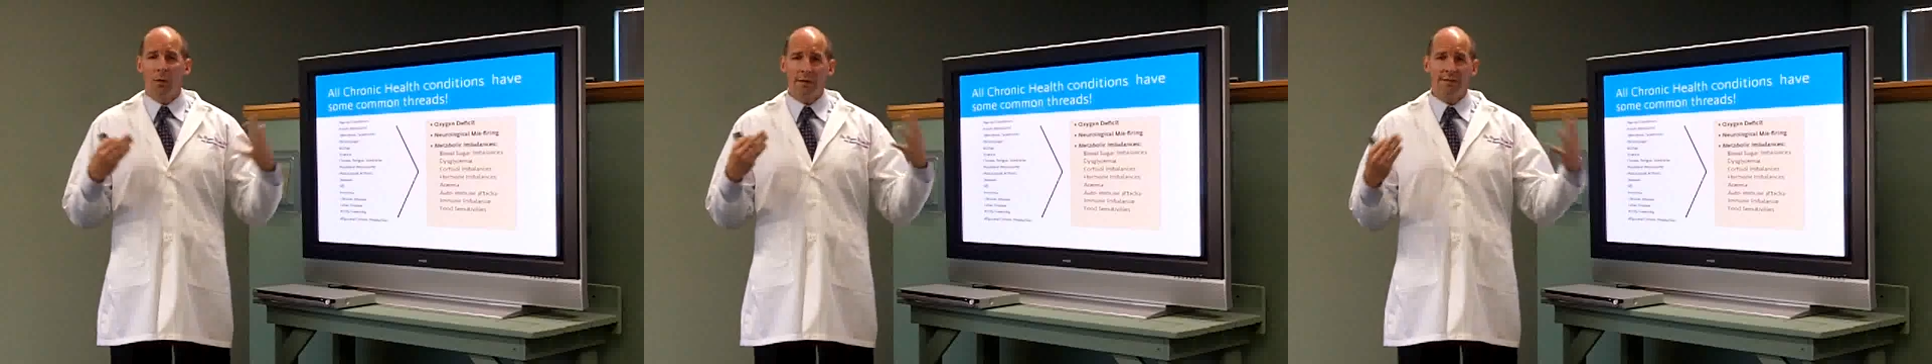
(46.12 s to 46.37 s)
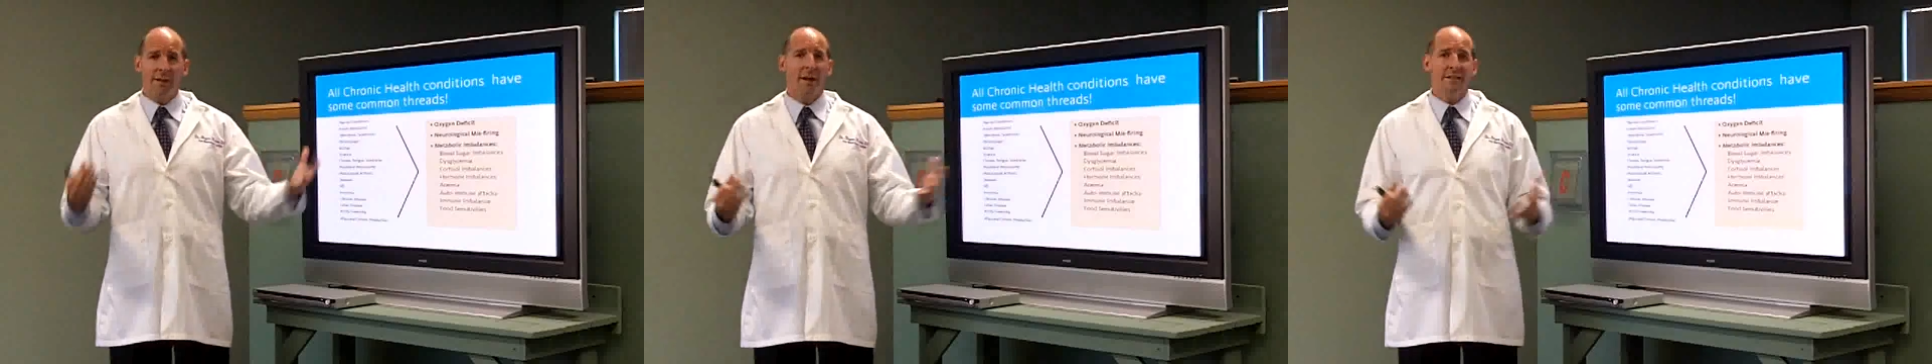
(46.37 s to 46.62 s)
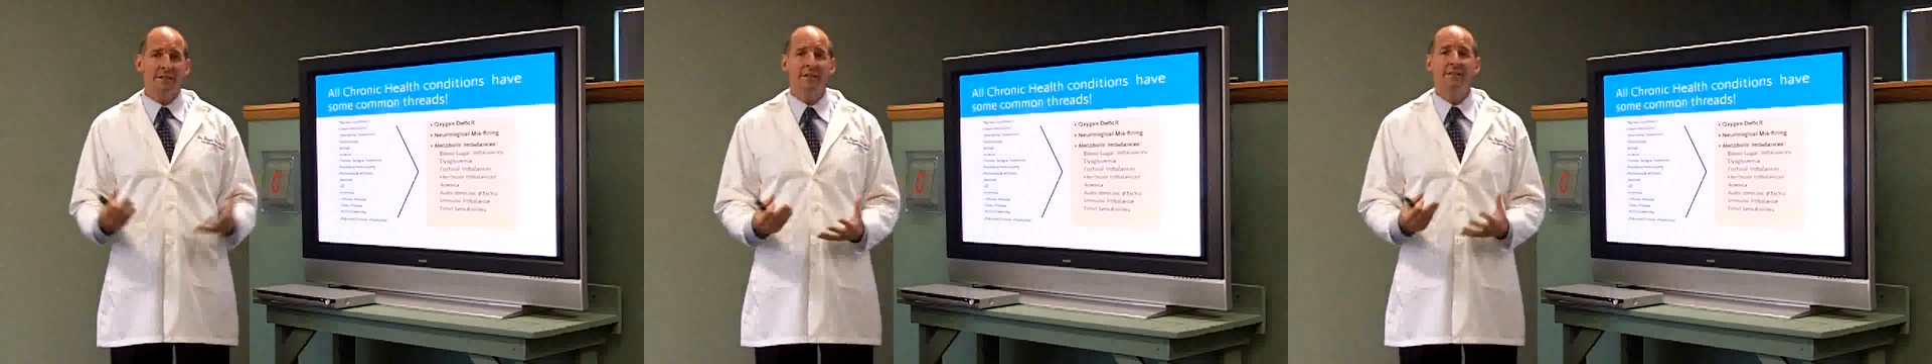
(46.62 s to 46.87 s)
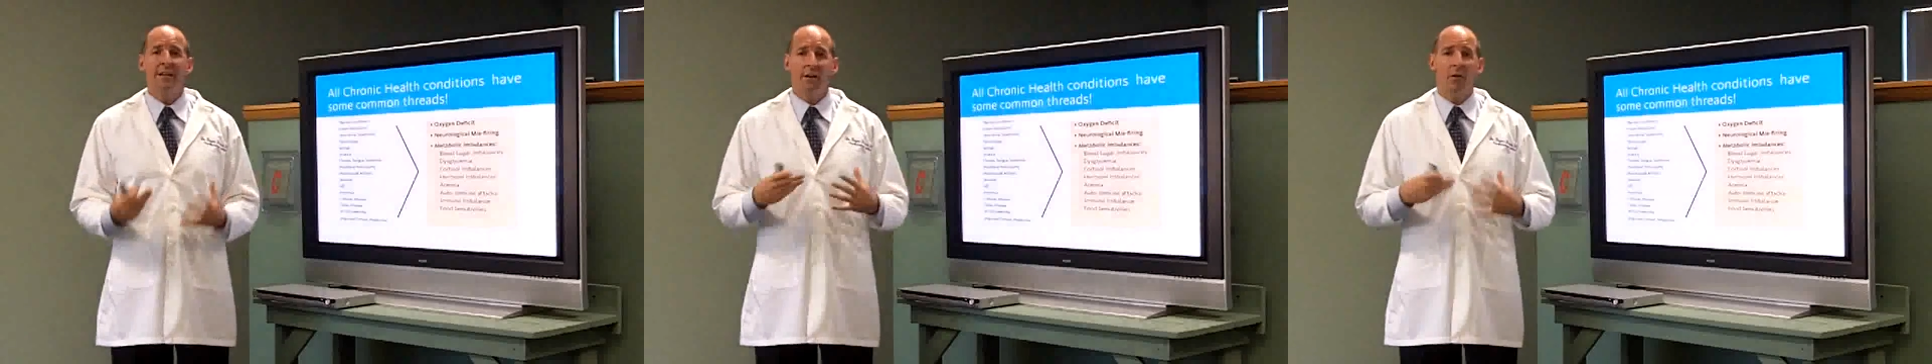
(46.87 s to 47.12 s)
We test
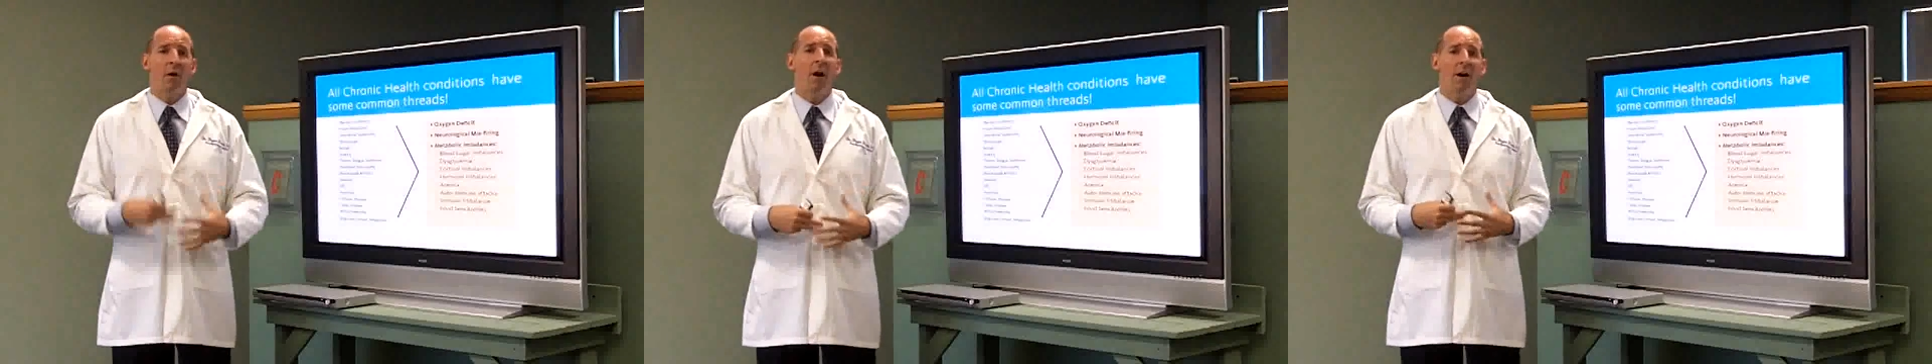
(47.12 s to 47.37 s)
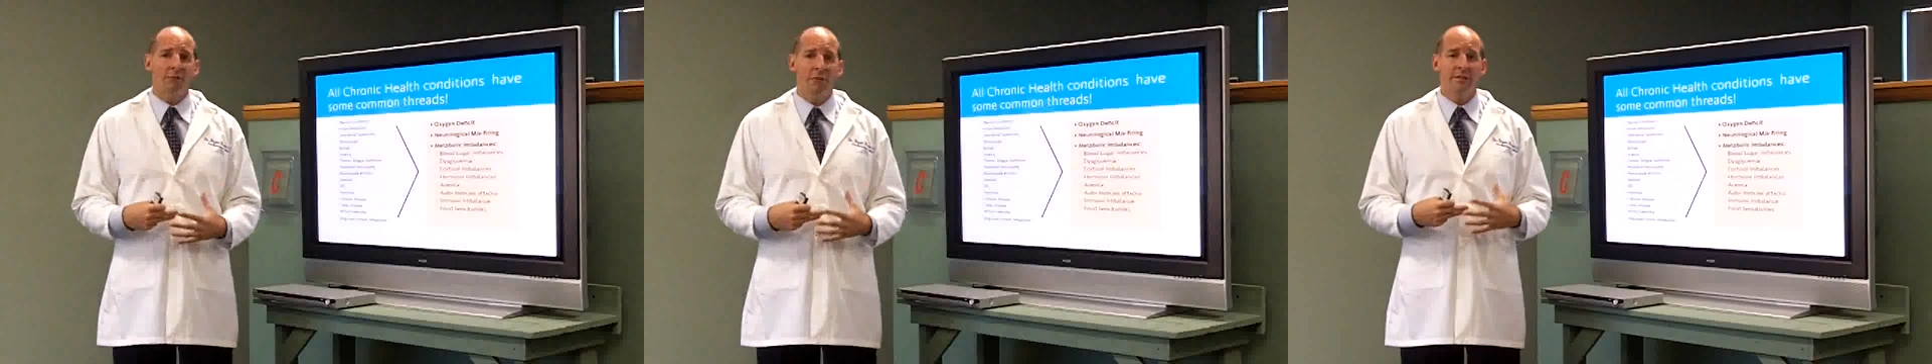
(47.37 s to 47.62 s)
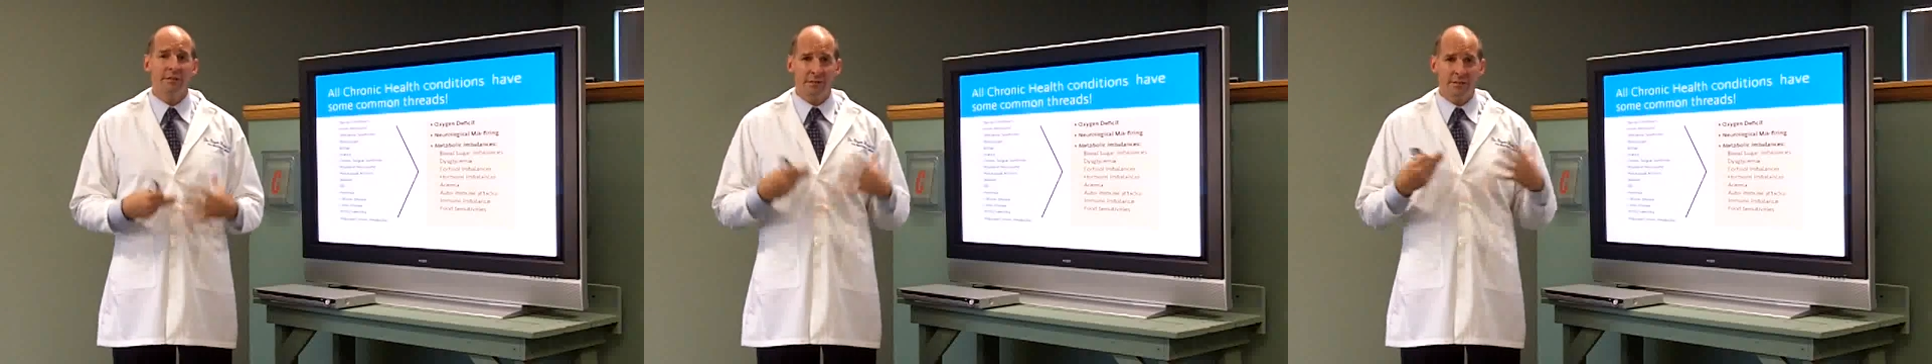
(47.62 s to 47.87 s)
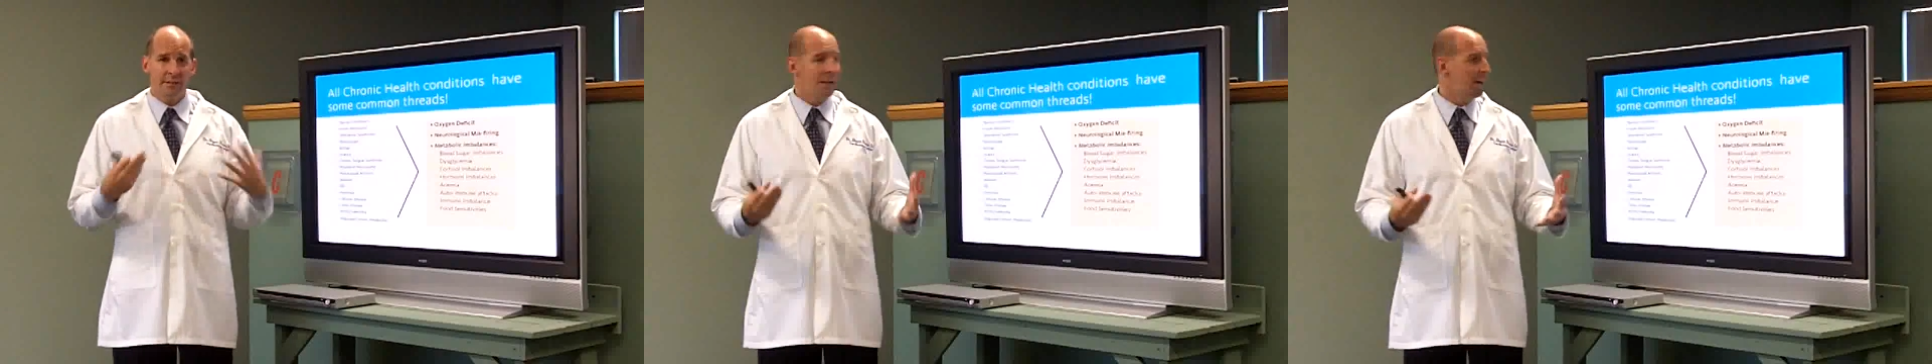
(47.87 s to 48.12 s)
these in our office to
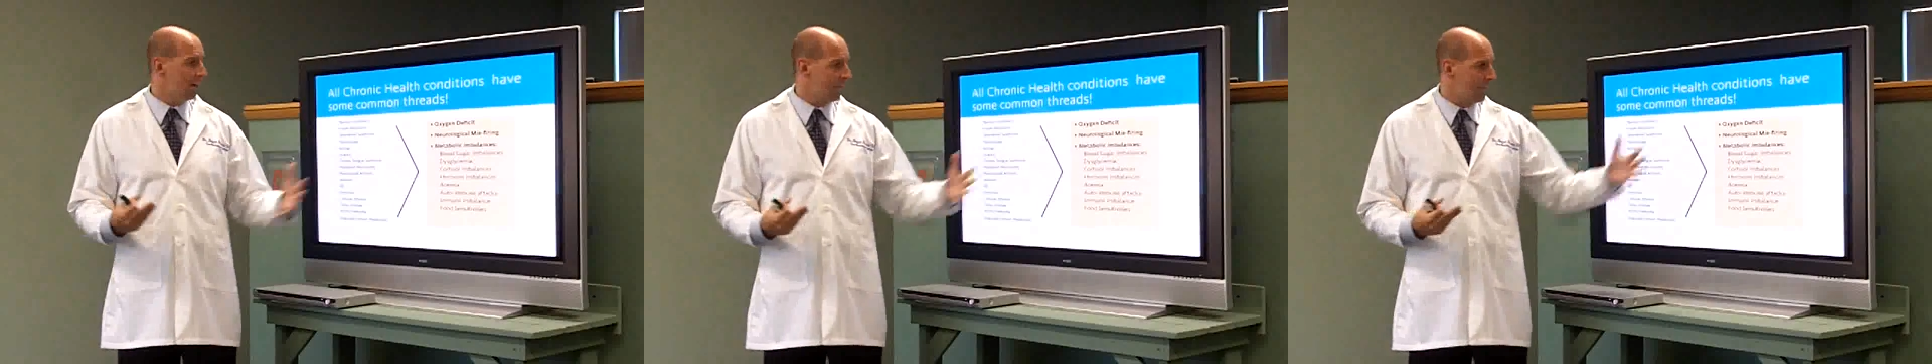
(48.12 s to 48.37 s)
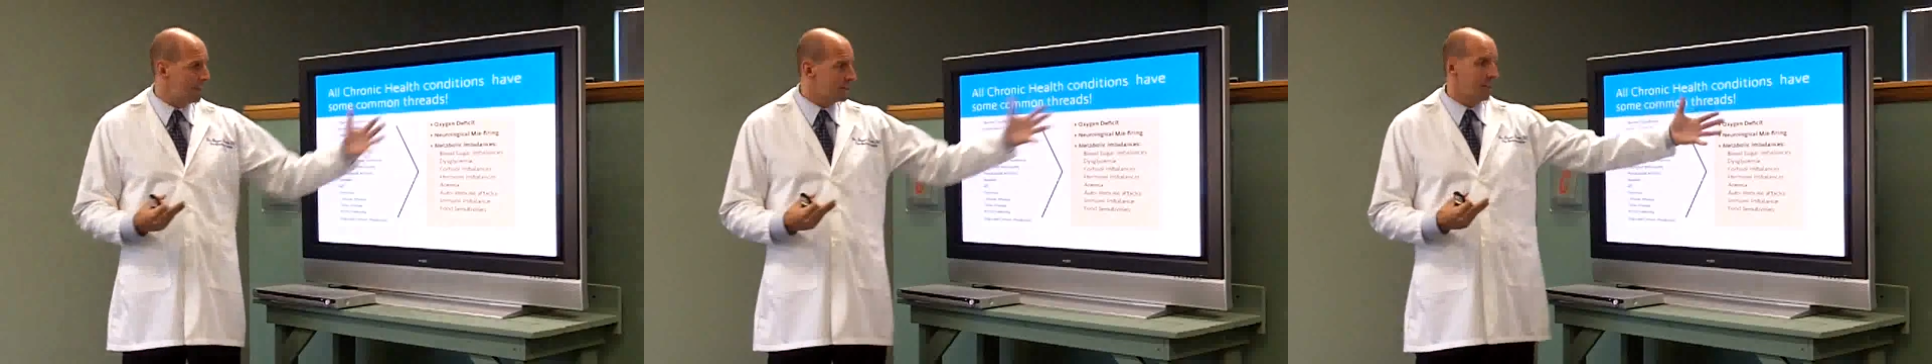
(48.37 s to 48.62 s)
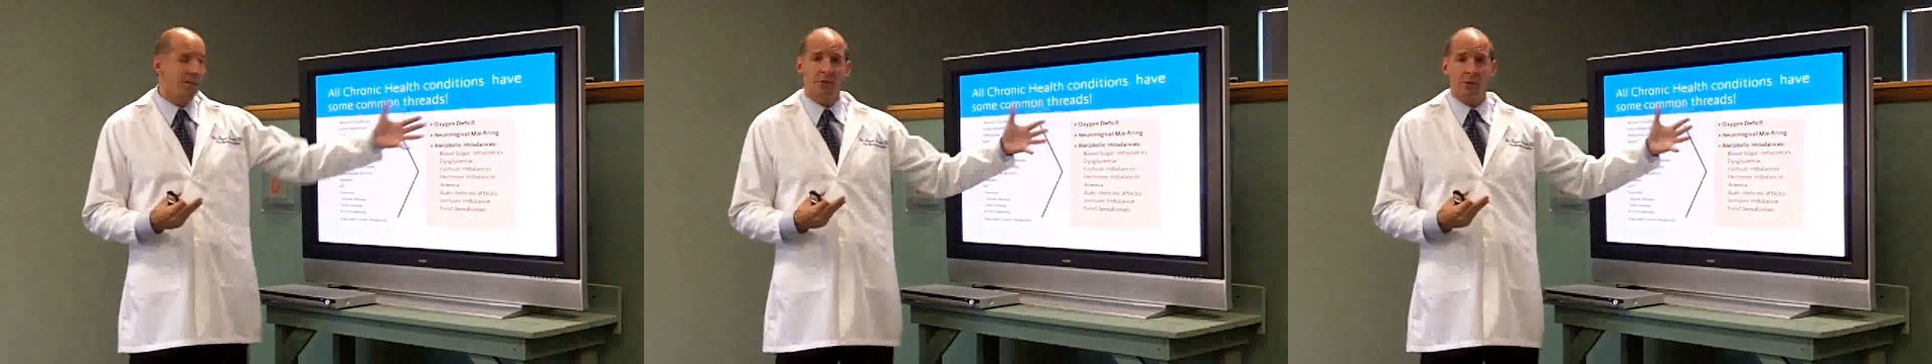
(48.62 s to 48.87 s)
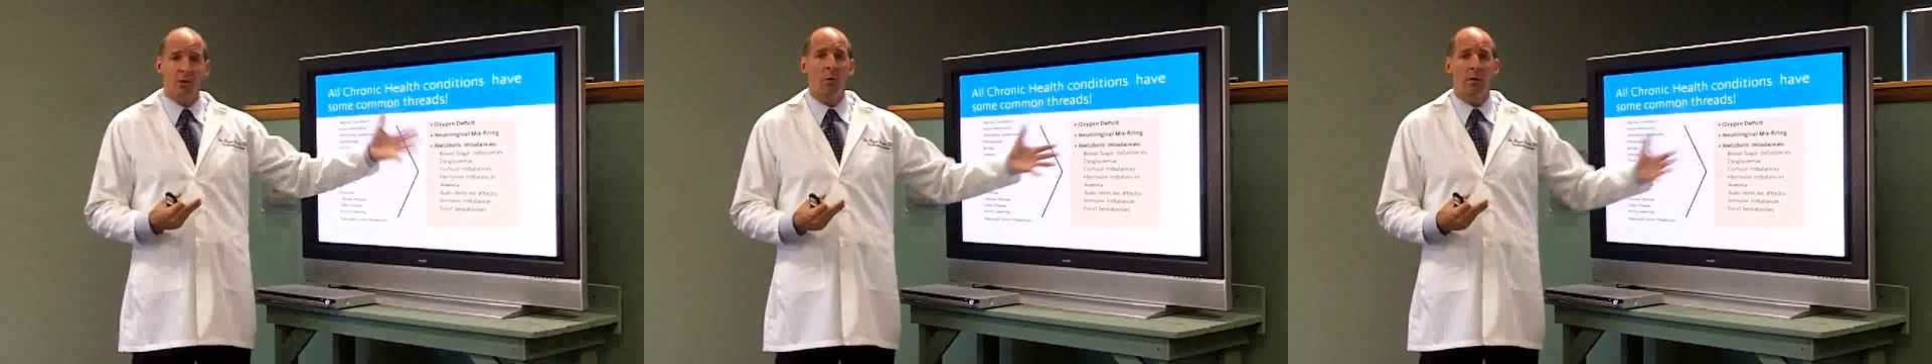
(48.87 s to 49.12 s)
see if these things
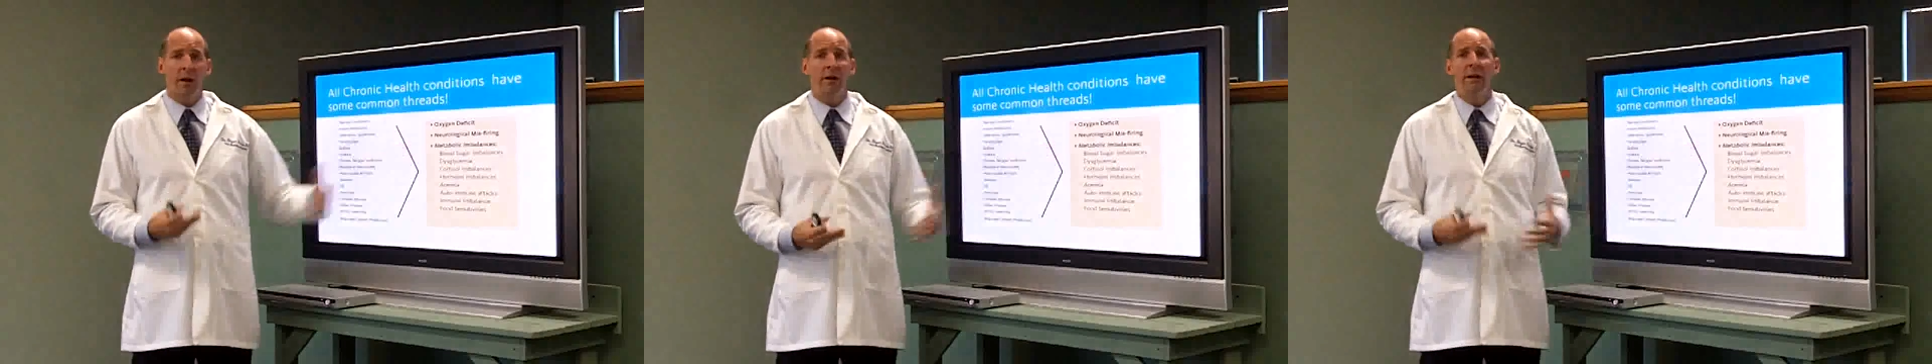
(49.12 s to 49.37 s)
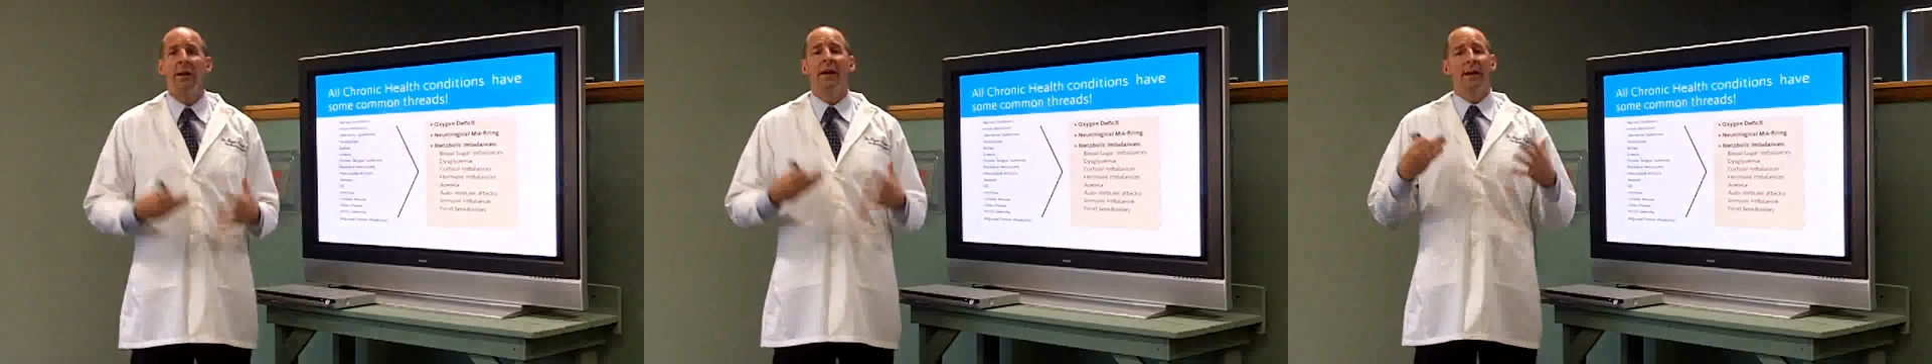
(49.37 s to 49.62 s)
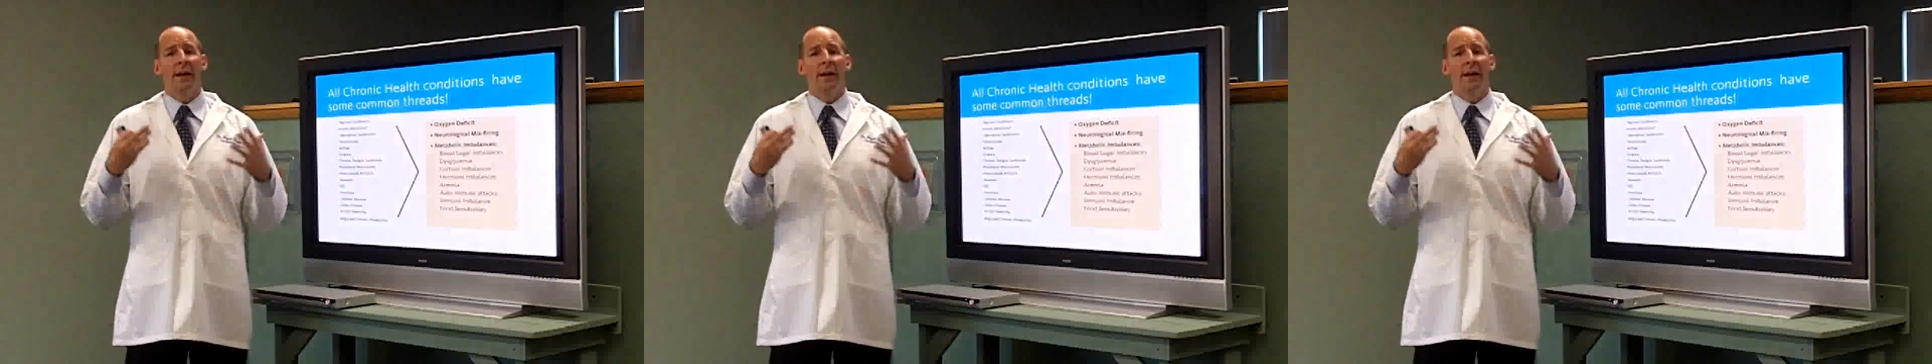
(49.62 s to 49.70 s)
are going on.